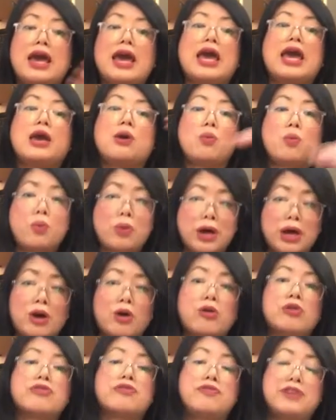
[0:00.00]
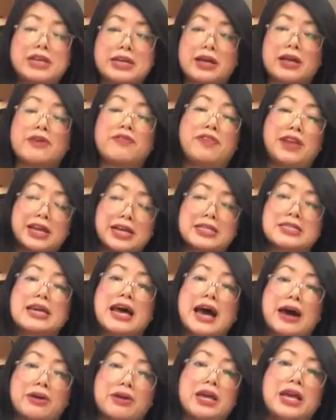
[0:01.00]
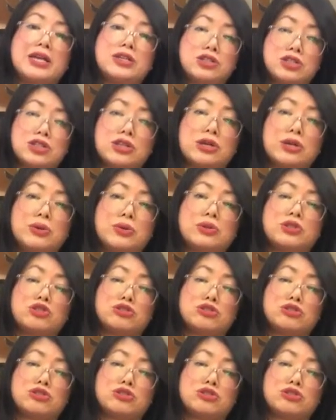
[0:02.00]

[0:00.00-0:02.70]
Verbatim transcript: it will flick, flicker down into,